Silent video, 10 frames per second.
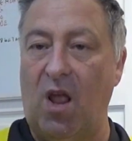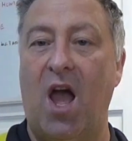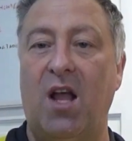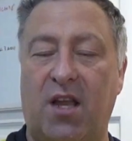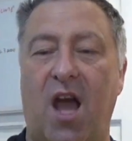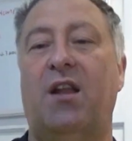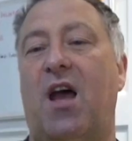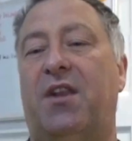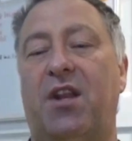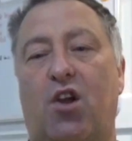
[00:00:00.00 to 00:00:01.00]

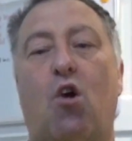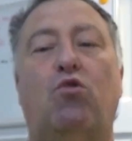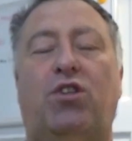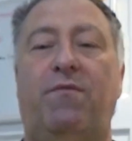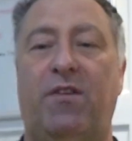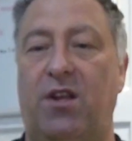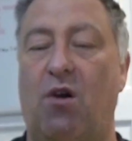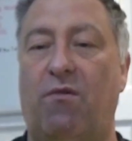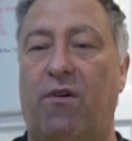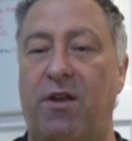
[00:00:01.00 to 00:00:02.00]
I did a coaching
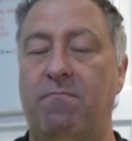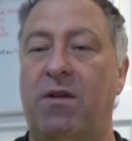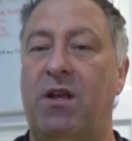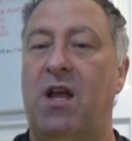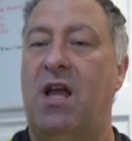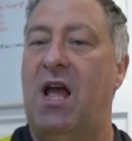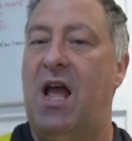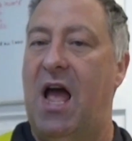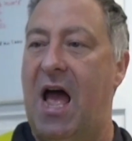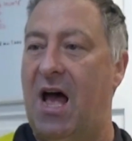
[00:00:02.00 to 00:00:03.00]
video for him,
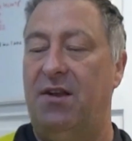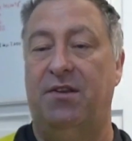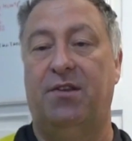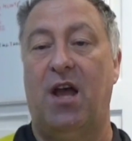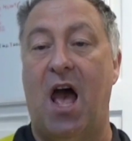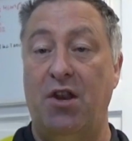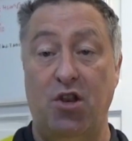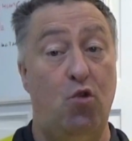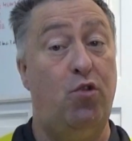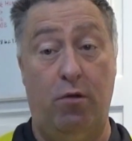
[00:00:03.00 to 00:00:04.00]
and I
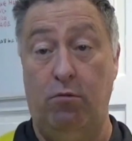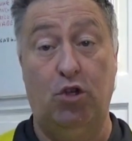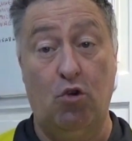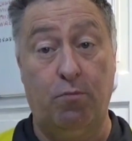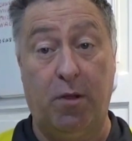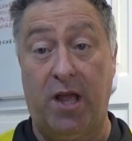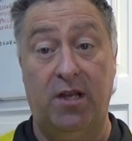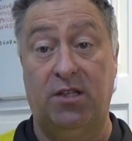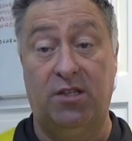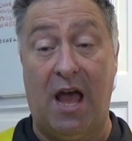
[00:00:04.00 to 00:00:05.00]
knew that he was a good player
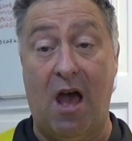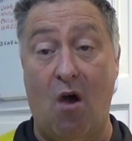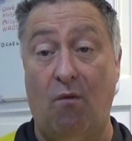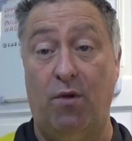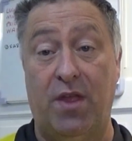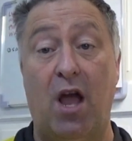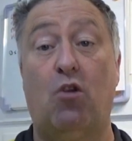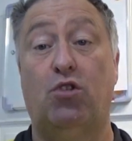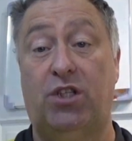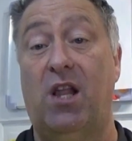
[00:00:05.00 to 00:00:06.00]
to start off with. I
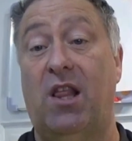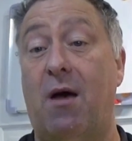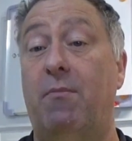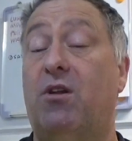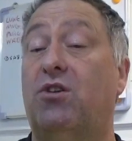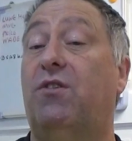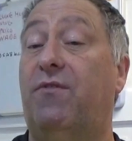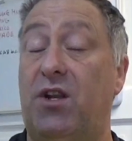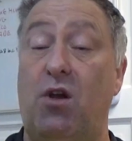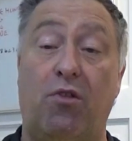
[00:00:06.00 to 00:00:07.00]
could tell that because the
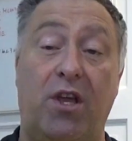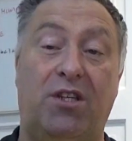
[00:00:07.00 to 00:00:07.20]
video that